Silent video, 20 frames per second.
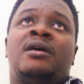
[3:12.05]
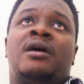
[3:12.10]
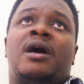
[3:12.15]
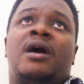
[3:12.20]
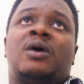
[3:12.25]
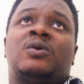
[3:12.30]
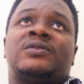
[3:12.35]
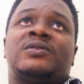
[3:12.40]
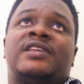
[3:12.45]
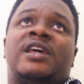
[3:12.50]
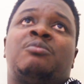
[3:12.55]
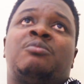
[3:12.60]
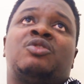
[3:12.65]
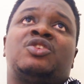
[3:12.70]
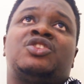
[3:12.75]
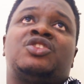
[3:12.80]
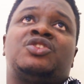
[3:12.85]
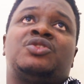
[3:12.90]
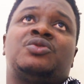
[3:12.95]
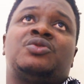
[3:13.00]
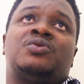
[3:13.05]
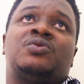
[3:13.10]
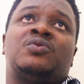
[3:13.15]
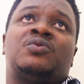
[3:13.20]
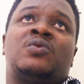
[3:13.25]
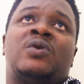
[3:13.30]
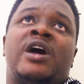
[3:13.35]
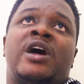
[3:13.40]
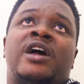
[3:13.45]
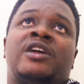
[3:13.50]
I was able to
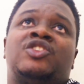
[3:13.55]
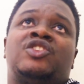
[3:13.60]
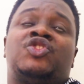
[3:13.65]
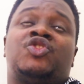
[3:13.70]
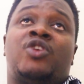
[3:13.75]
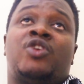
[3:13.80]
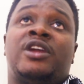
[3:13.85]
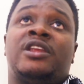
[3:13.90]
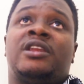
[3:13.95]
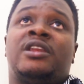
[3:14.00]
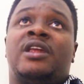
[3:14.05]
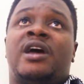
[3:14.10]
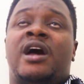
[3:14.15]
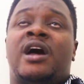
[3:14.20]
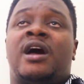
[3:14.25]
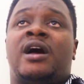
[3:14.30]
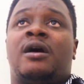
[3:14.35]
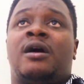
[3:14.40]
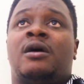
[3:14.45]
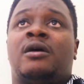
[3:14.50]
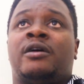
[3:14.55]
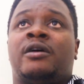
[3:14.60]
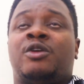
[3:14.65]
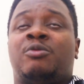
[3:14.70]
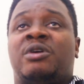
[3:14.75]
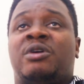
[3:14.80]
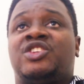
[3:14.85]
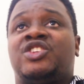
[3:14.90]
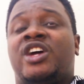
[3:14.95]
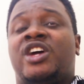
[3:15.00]
join
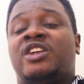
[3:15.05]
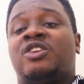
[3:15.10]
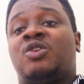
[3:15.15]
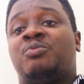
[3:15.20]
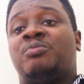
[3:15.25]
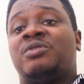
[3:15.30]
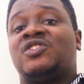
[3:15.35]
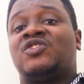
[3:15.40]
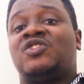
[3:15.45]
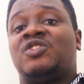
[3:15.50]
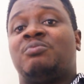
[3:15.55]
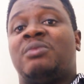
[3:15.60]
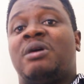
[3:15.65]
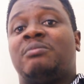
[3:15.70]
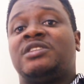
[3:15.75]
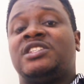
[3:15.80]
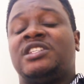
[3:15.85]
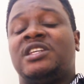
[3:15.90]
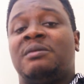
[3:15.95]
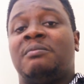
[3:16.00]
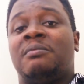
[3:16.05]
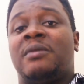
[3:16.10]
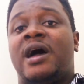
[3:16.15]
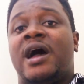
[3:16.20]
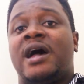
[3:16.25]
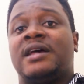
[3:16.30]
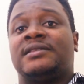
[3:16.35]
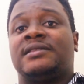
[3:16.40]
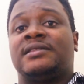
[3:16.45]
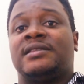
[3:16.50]
humanitarian OpenStreetMap team
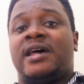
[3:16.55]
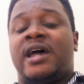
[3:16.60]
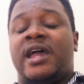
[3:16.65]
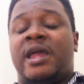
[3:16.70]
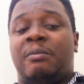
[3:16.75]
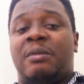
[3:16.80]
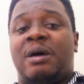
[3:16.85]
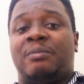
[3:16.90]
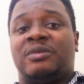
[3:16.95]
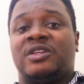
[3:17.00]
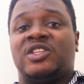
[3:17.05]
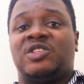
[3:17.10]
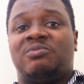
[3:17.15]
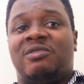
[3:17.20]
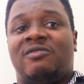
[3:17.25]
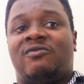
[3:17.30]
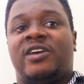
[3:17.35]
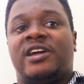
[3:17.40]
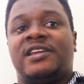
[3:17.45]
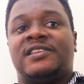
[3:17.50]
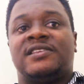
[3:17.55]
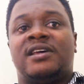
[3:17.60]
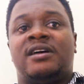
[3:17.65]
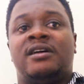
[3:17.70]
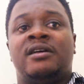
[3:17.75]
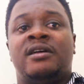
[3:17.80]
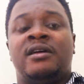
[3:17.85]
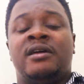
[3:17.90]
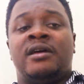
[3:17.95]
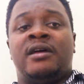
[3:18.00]
as a mapping
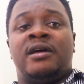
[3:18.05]
supervisor.